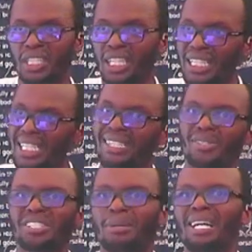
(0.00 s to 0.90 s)
It's
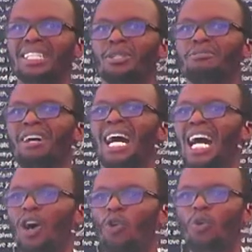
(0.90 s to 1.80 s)
not a matter of
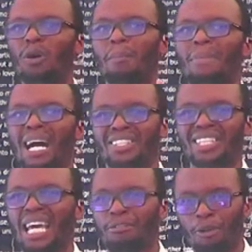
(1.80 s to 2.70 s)
how much
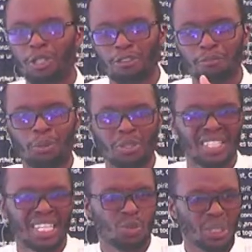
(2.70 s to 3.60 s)
effort you've put
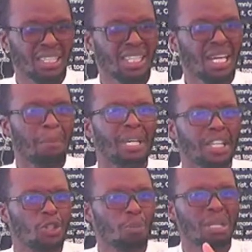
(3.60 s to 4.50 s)
that will
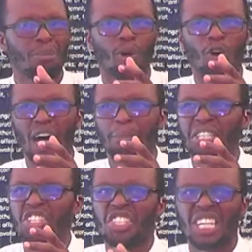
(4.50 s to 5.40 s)
make you be more
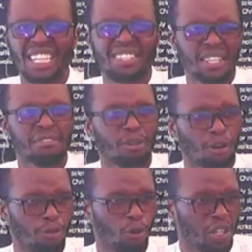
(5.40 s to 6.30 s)
appreciative of
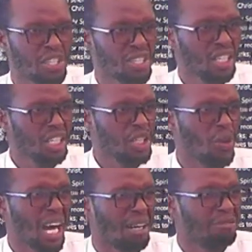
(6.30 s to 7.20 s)
what you
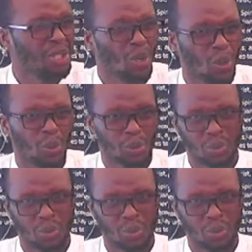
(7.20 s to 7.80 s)
have. No.